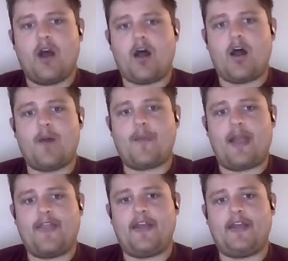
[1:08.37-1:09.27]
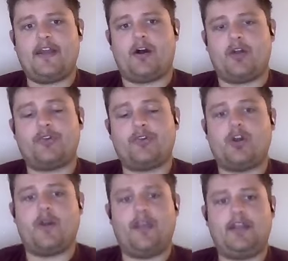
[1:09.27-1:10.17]
And then also
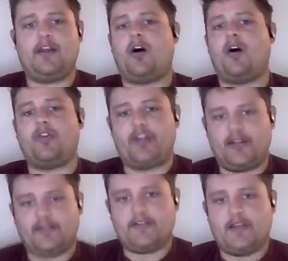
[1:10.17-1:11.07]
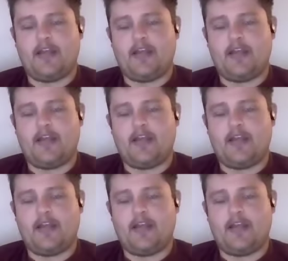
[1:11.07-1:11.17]
knowing in all settings